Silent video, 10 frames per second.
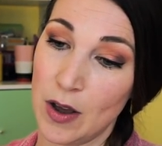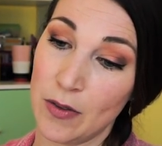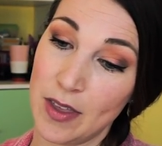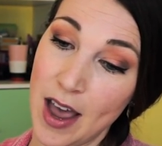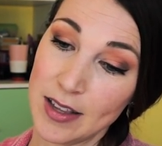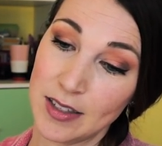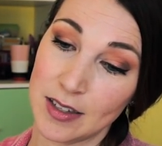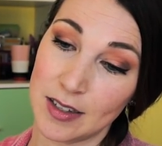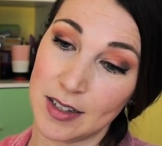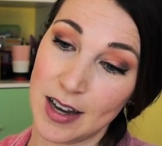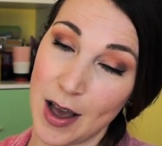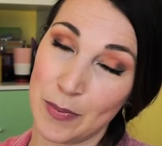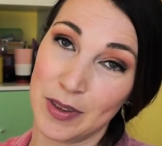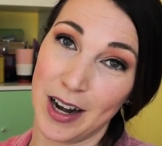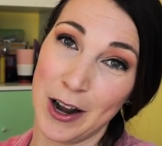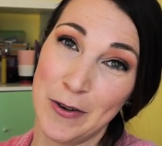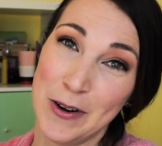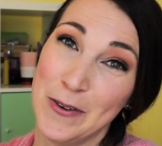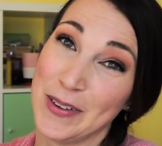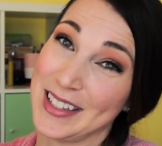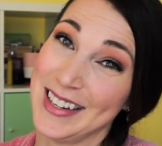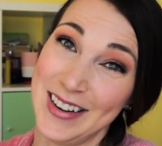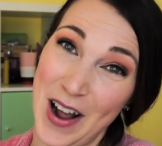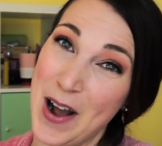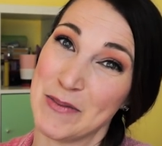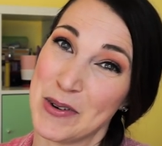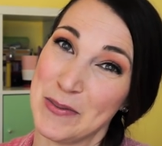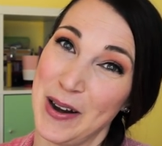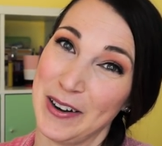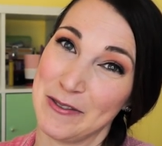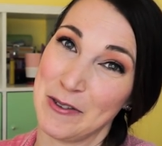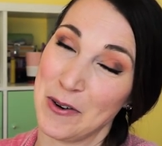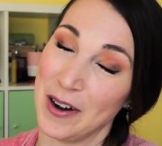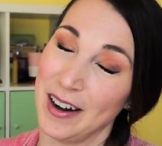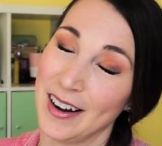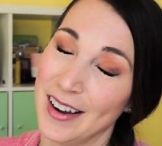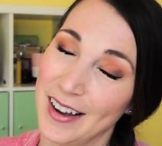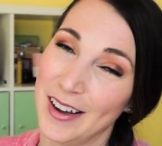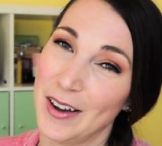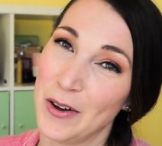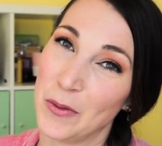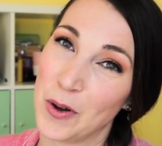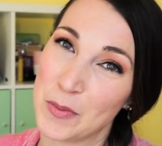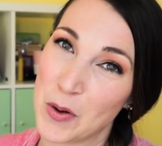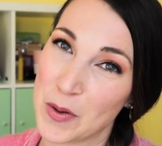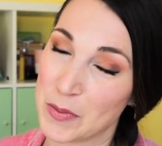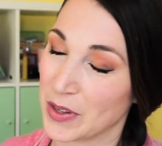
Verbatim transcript: now that's a step that I was not prepared for. One moment,